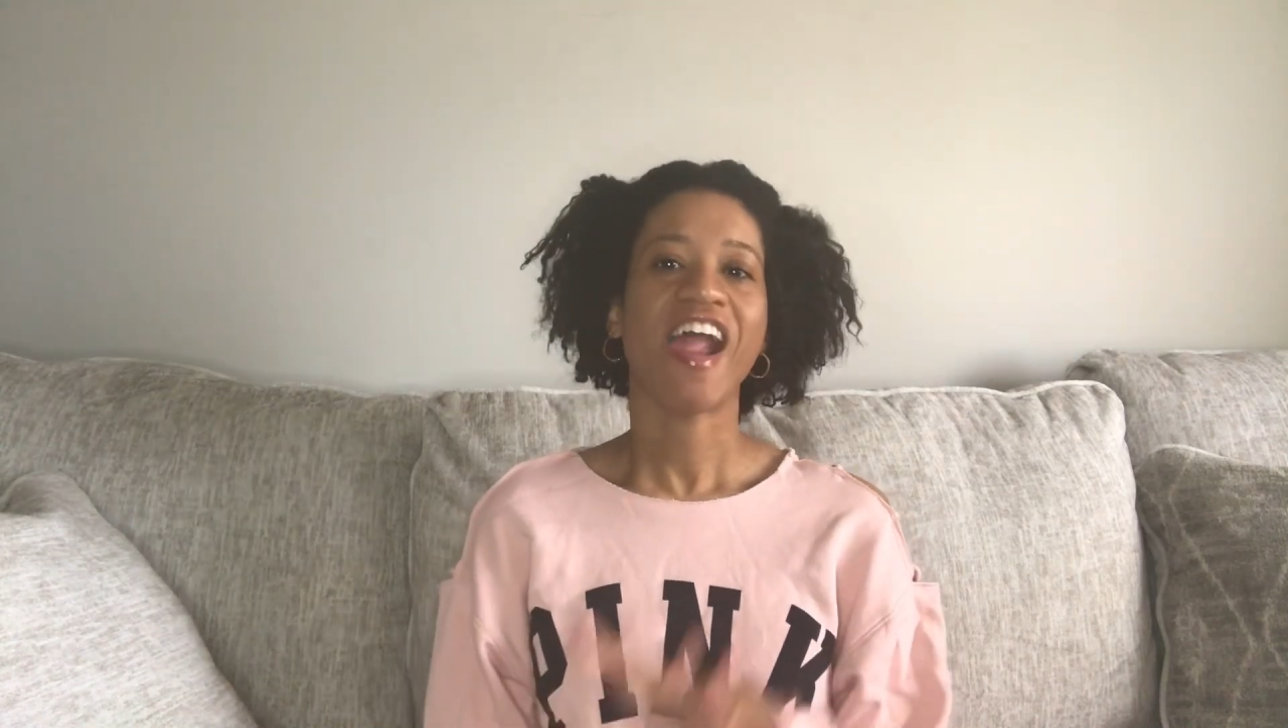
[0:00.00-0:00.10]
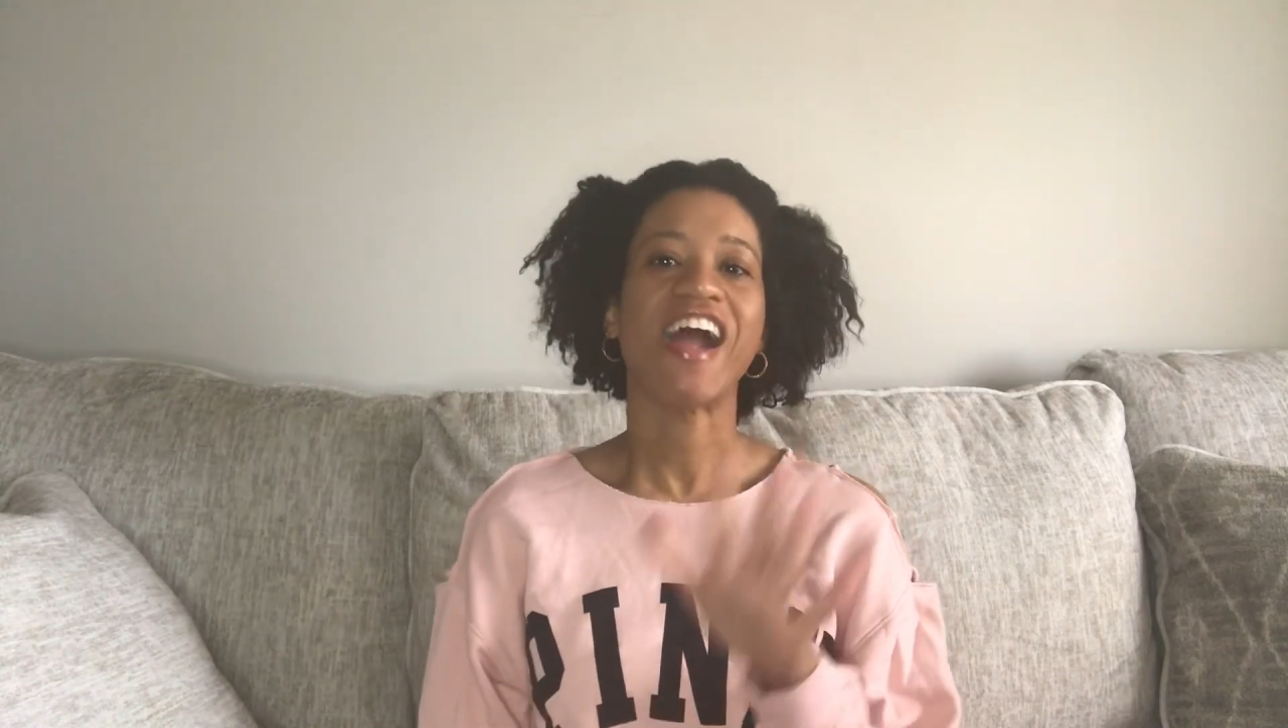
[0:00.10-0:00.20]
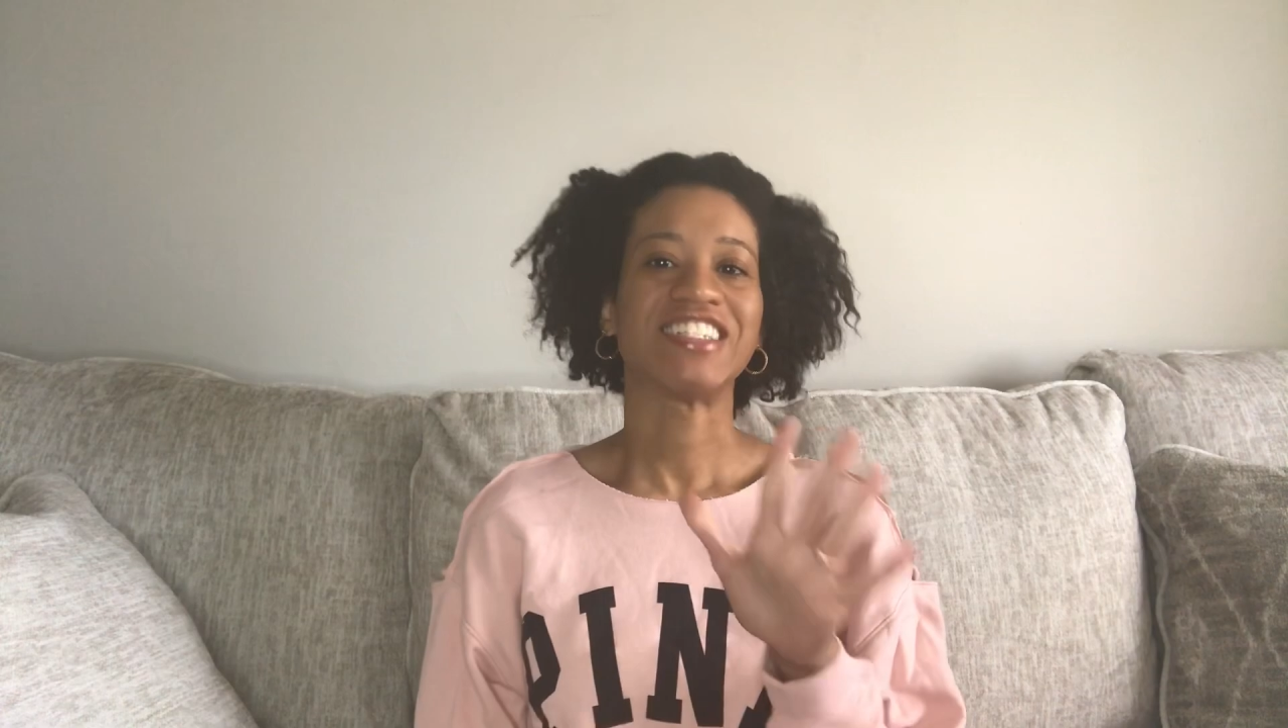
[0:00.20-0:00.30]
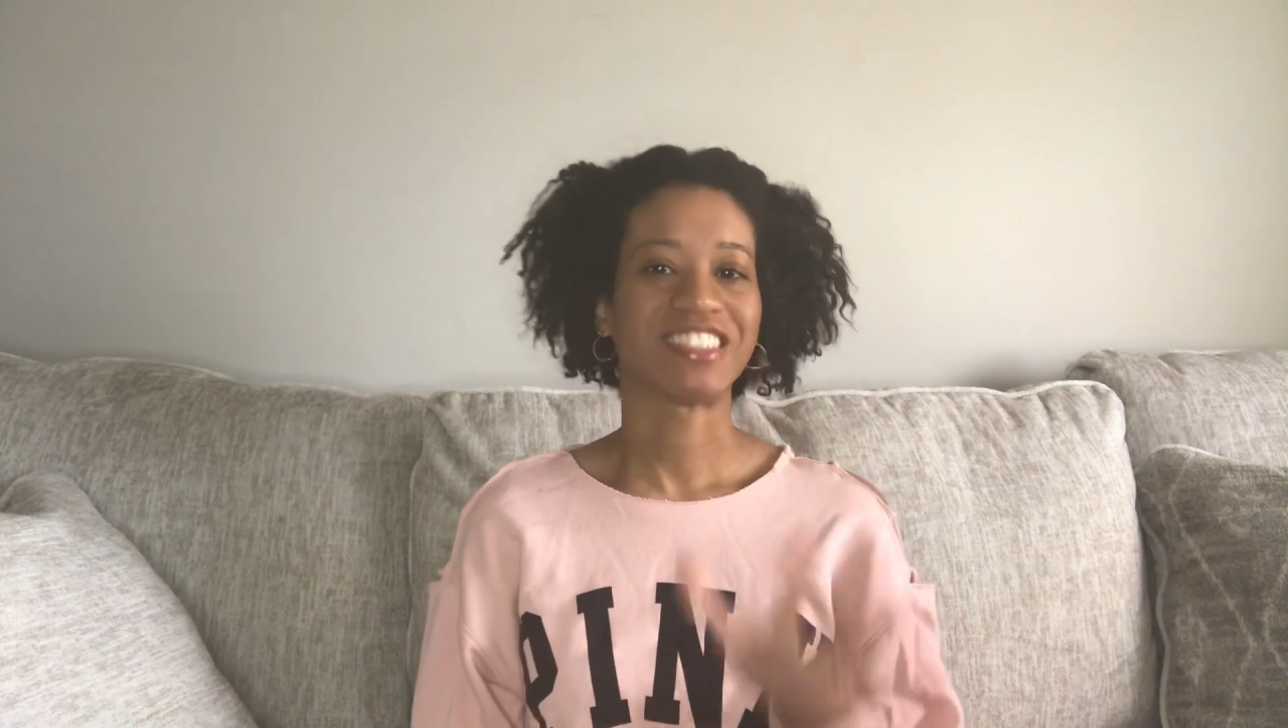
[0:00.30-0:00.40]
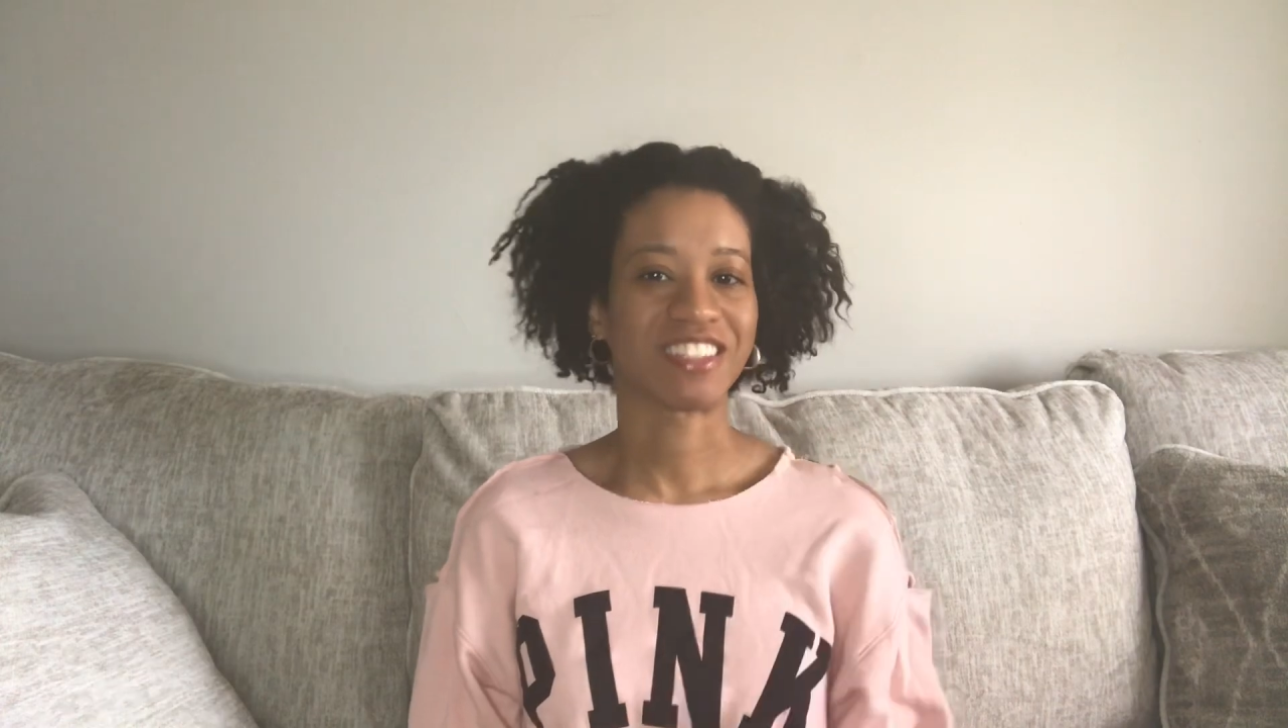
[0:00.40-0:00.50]
I
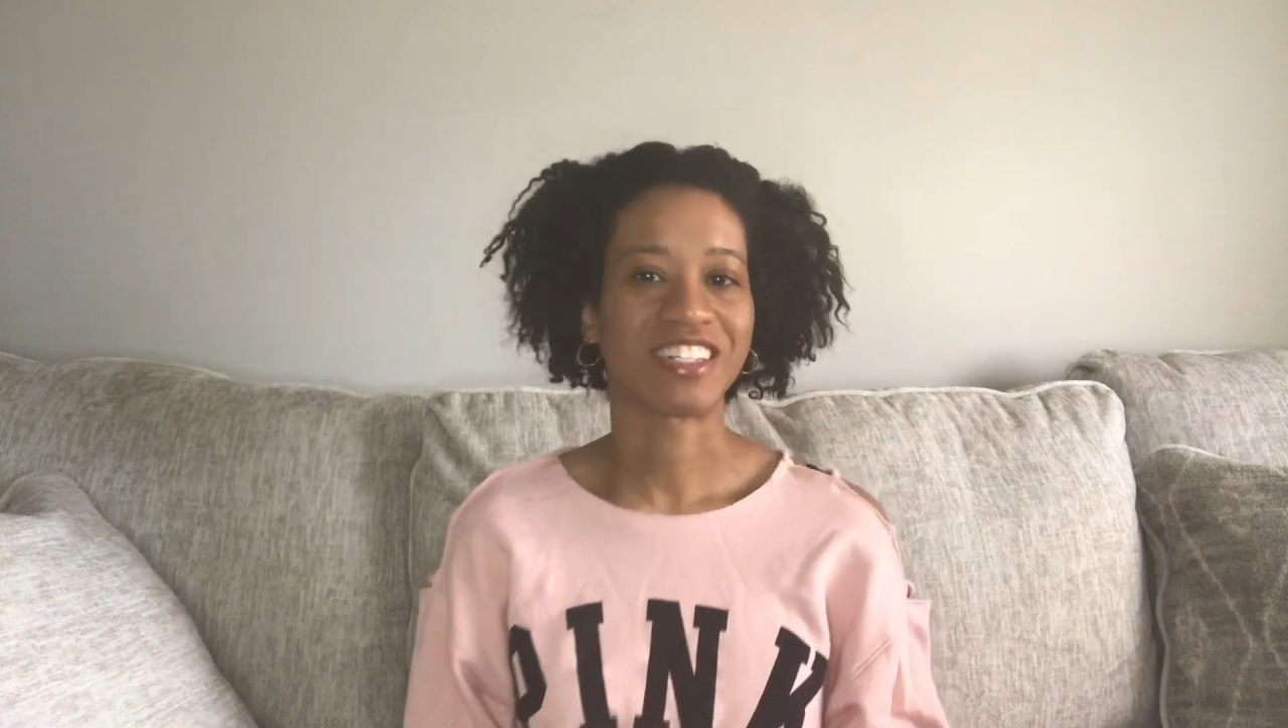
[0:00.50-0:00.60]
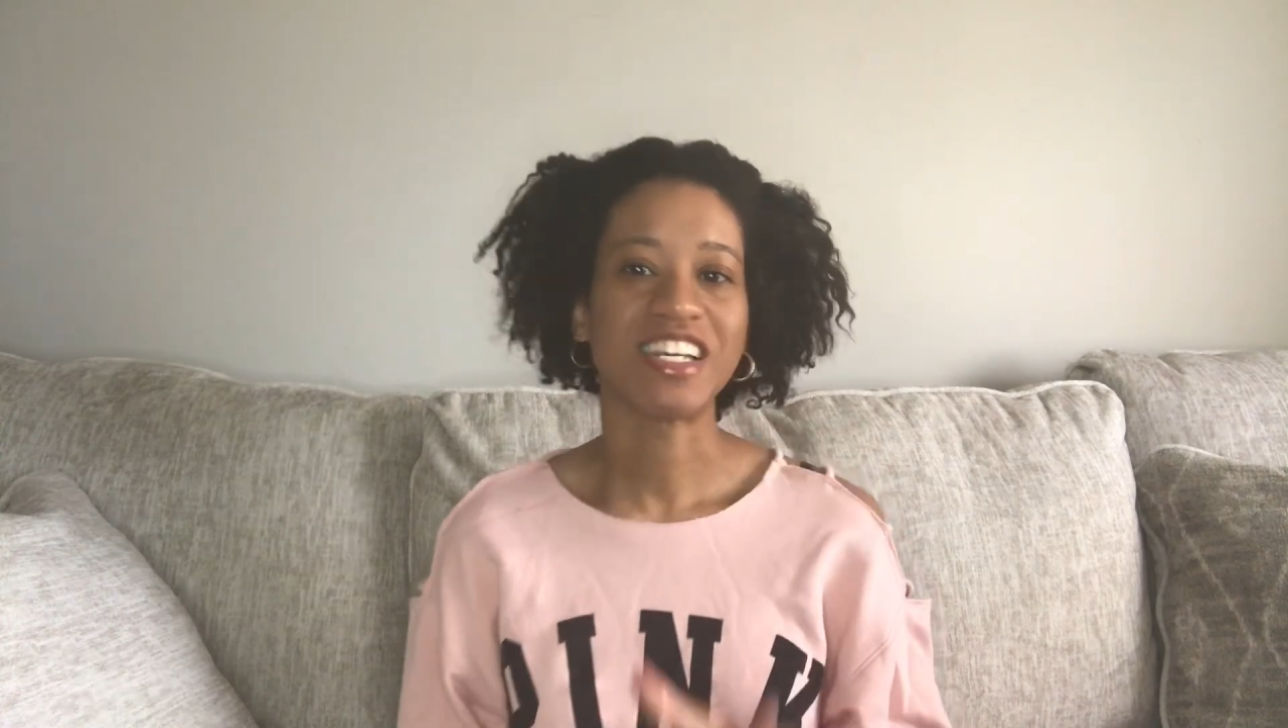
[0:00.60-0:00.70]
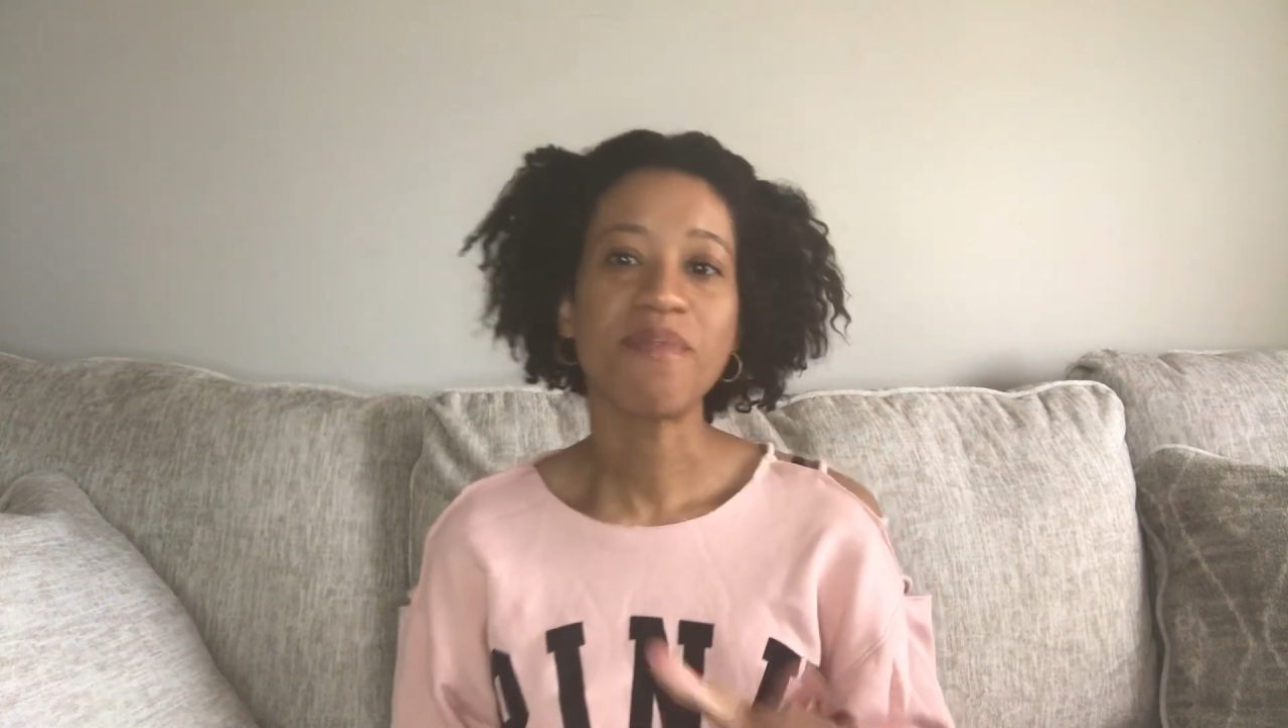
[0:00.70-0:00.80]
started a